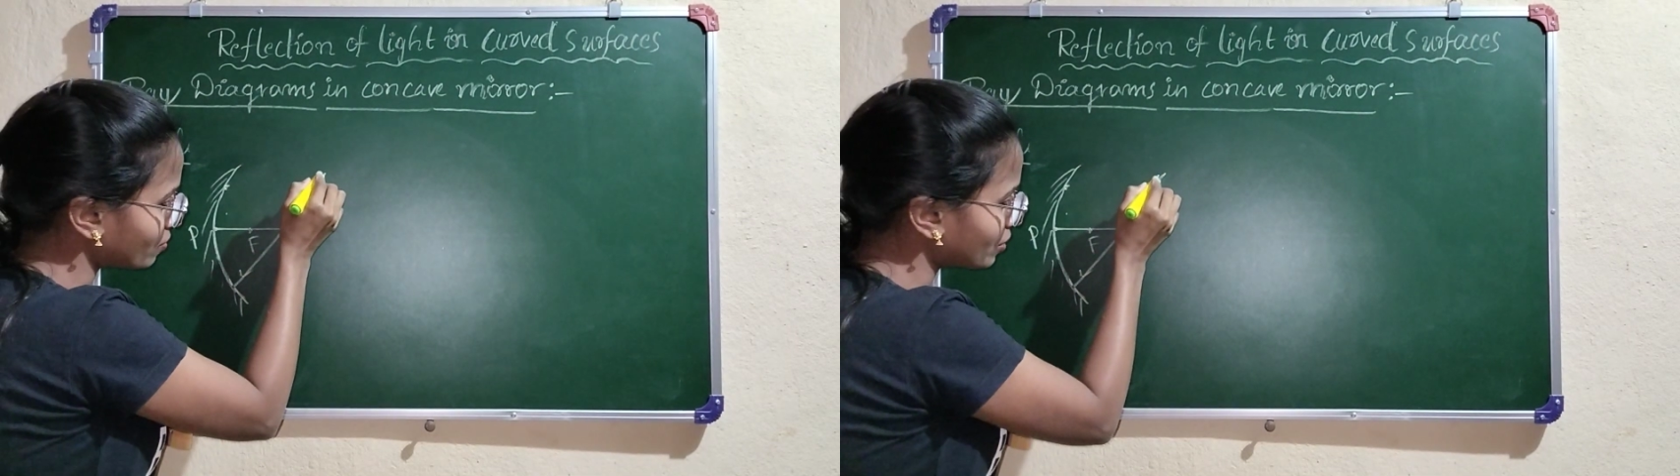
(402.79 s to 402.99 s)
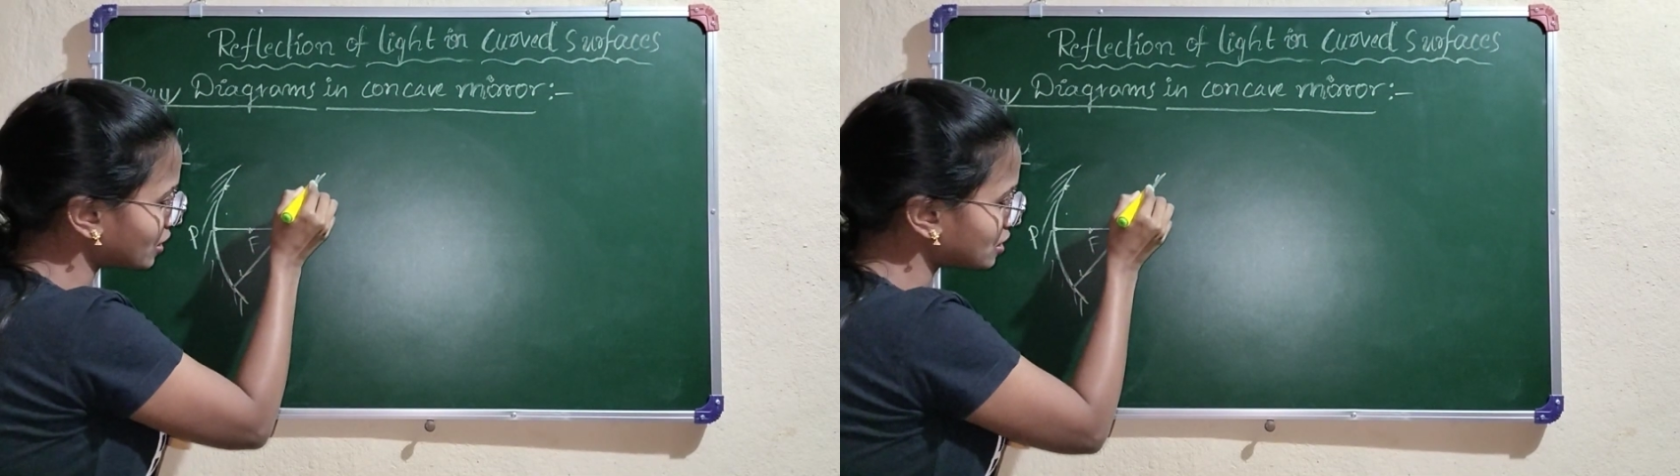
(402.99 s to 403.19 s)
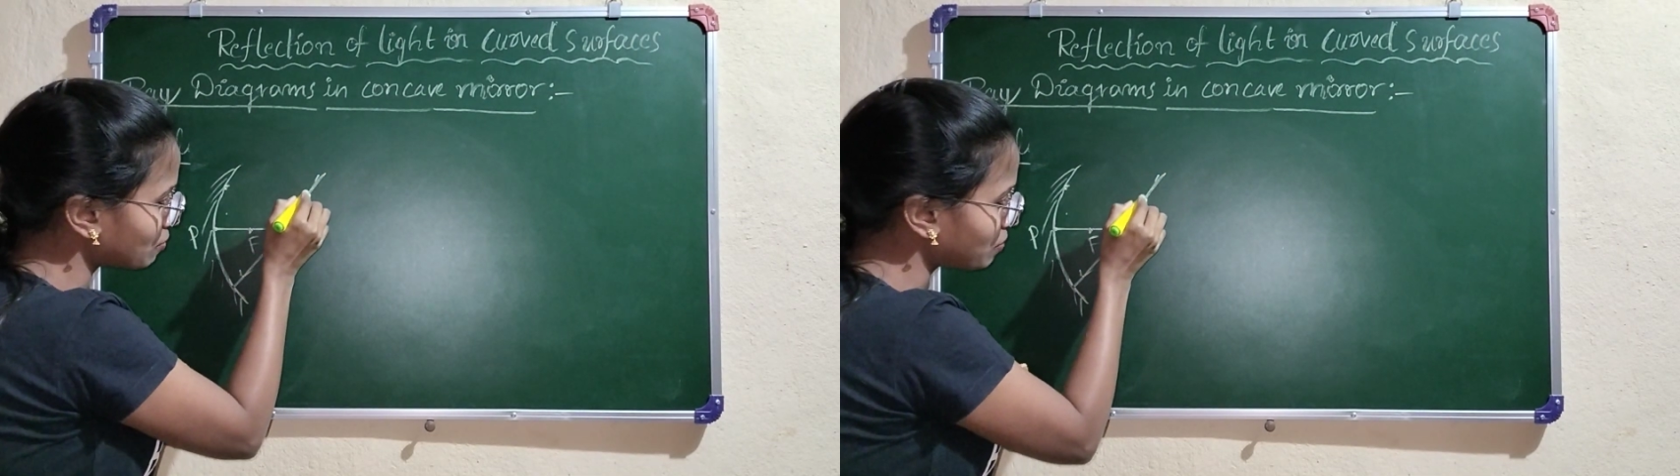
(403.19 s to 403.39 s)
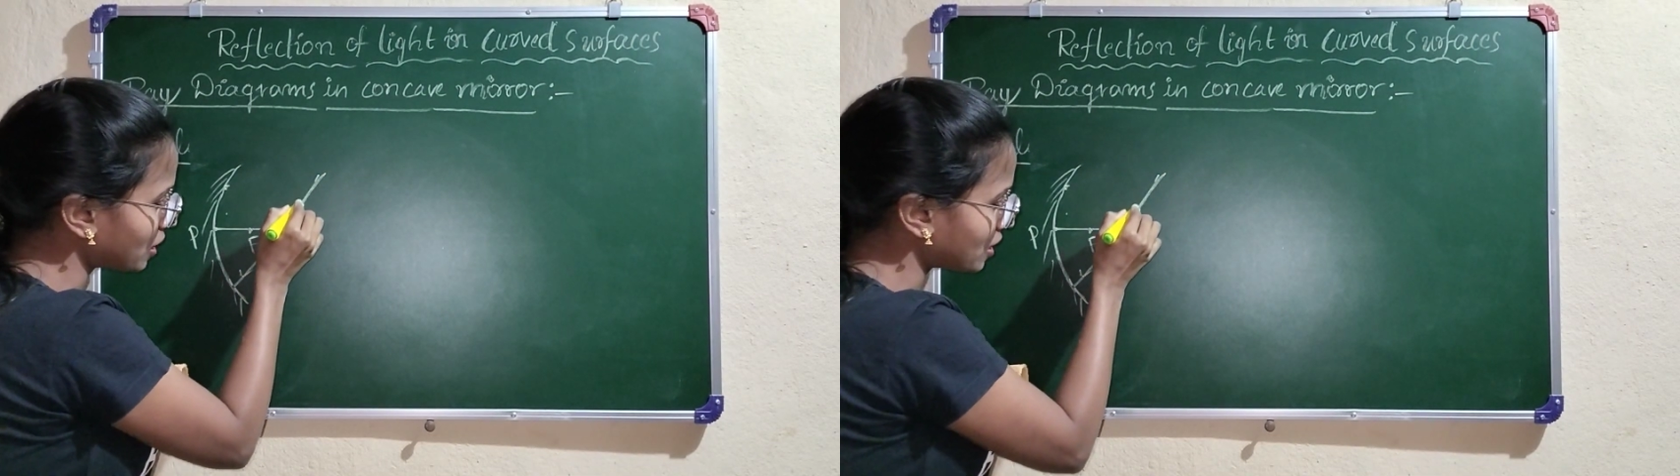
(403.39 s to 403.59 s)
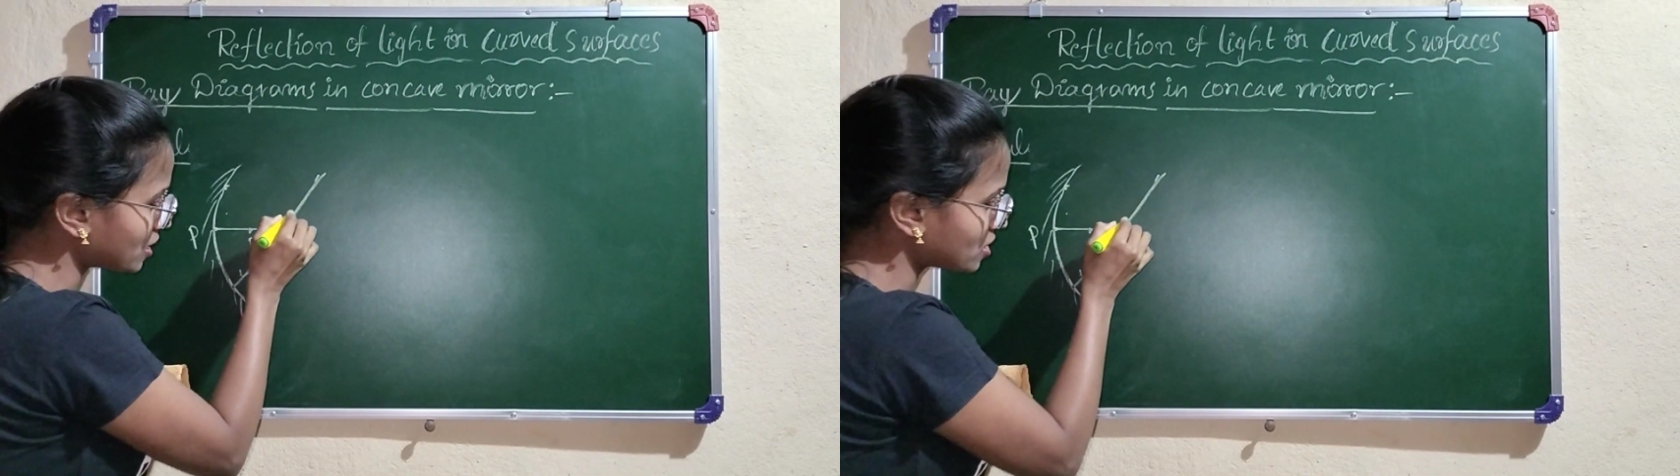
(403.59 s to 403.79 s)
we can simply
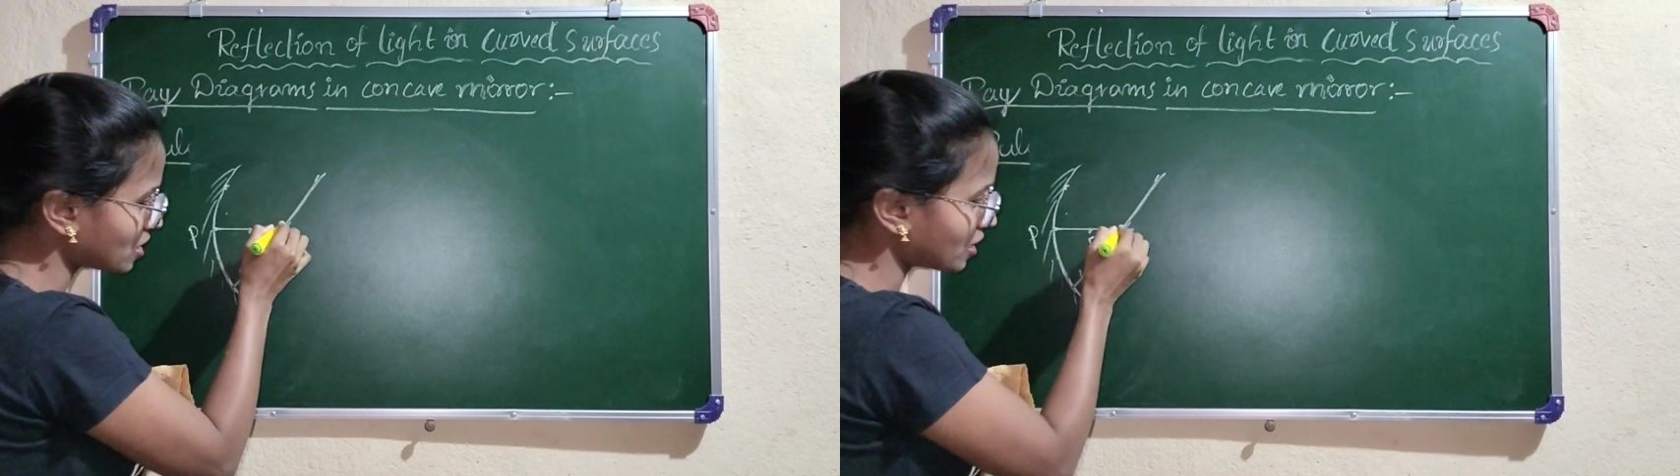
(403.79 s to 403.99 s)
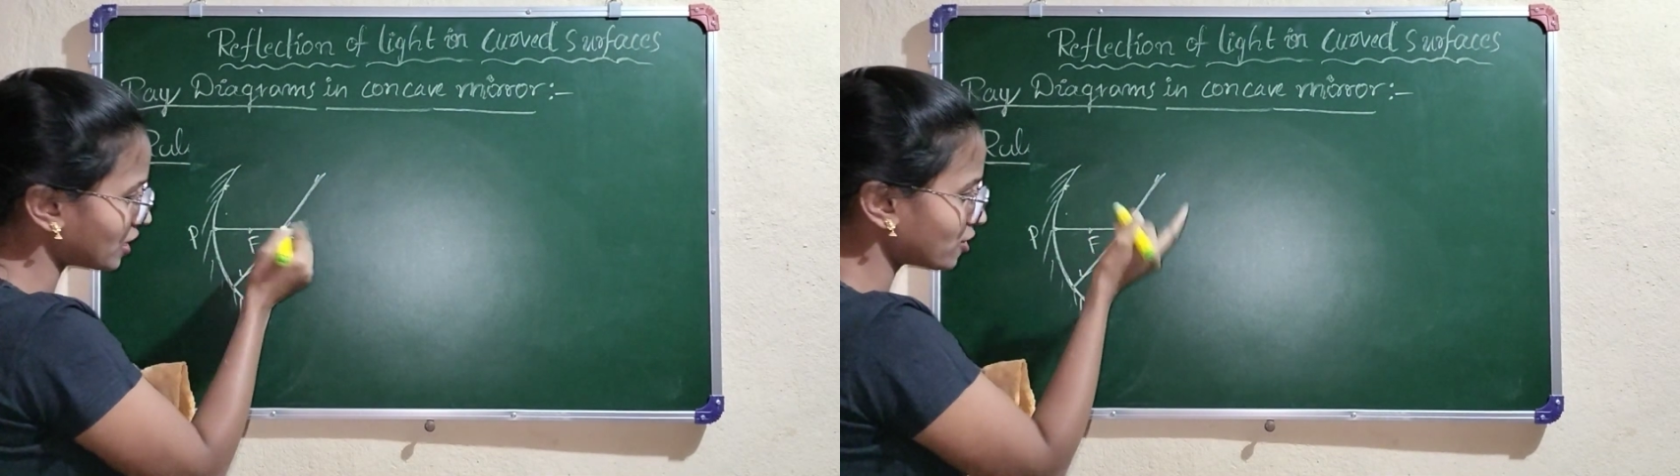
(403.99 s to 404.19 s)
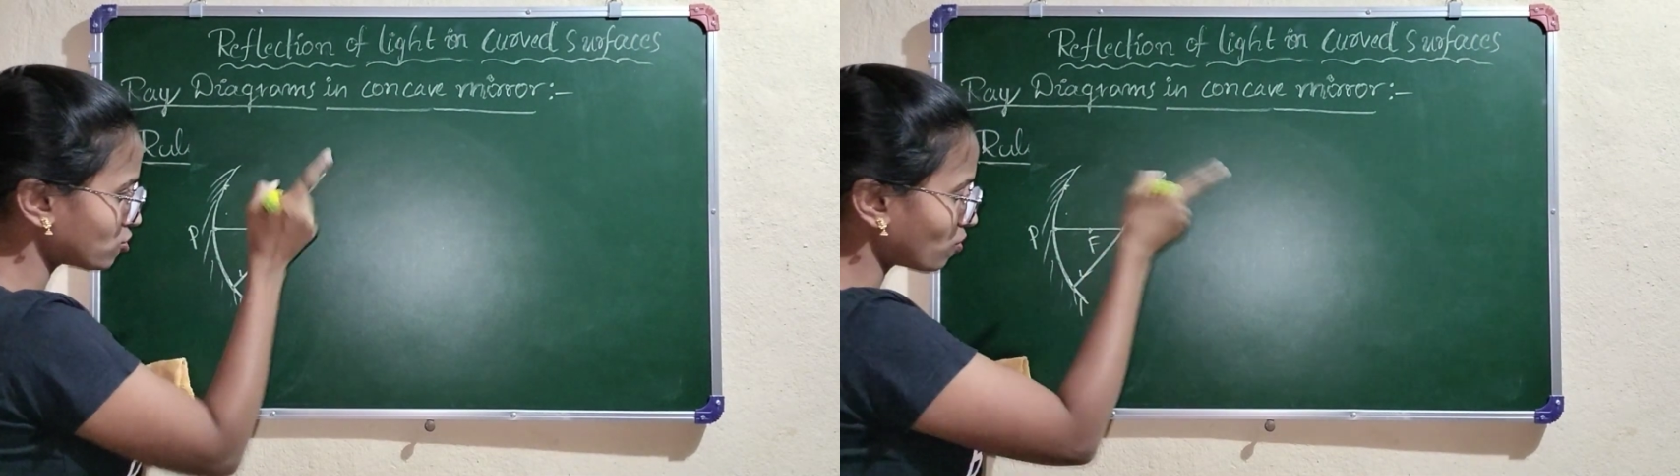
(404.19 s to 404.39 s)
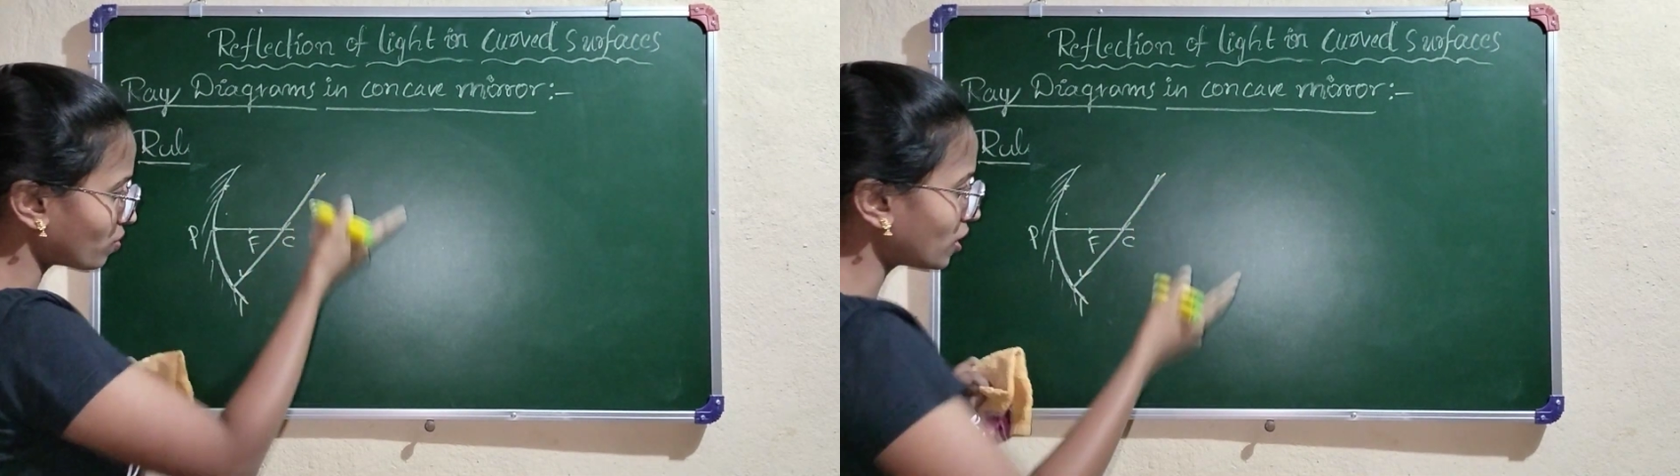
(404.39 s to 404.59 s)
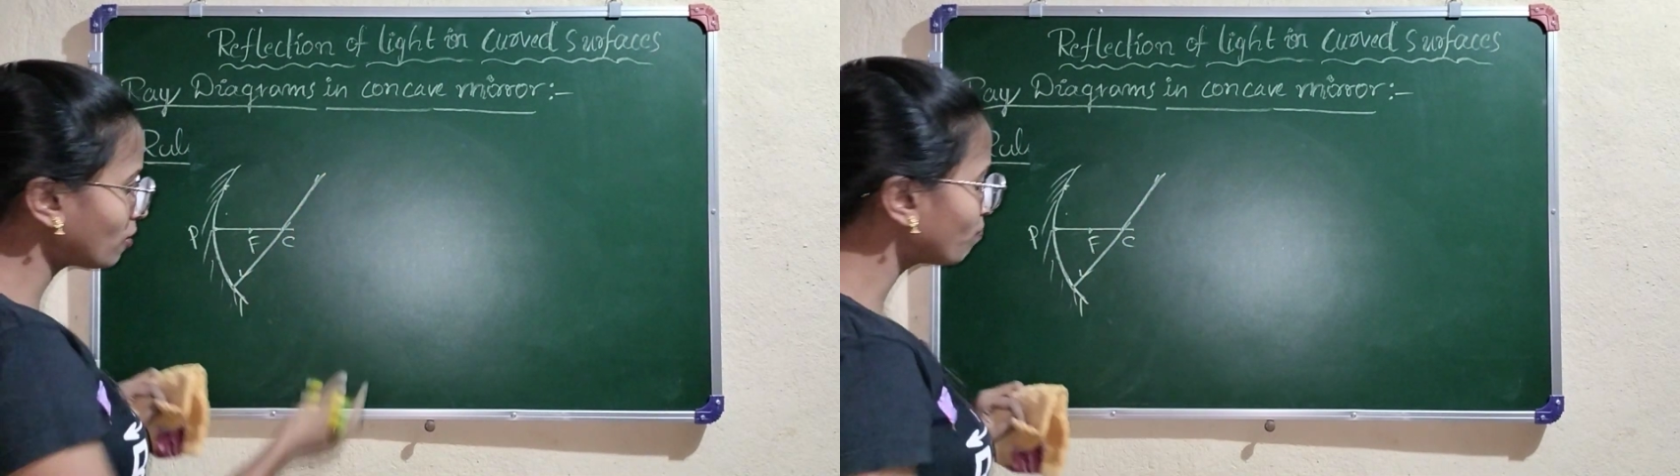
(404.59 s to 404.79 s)
understand radius of
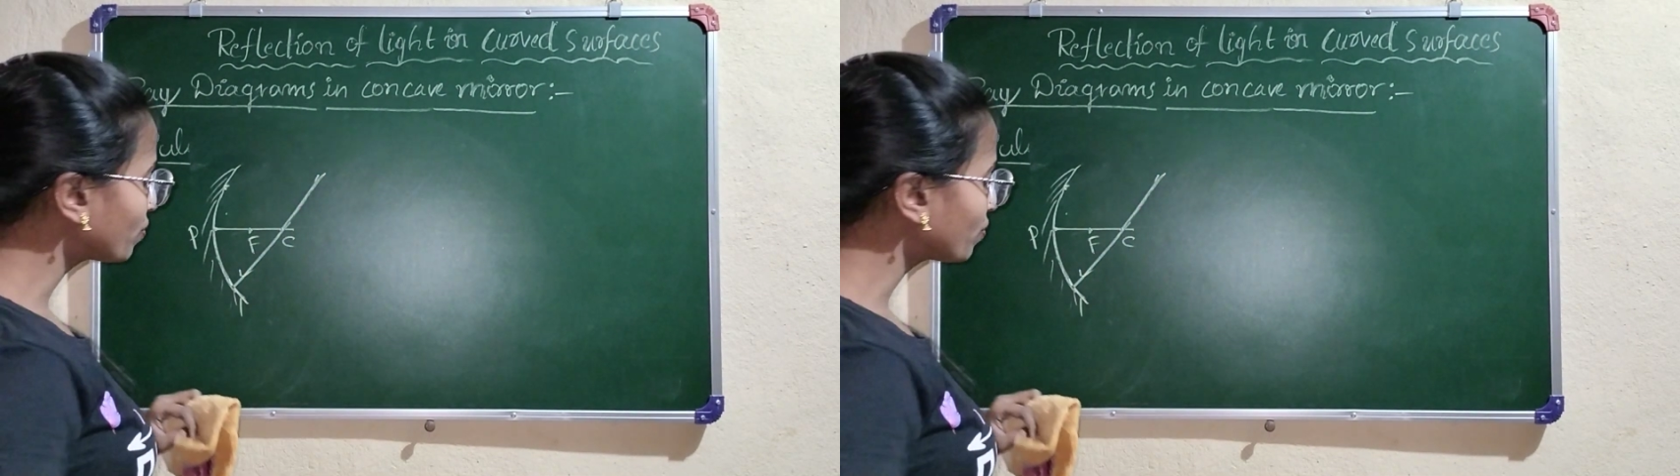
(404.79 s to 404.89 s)
the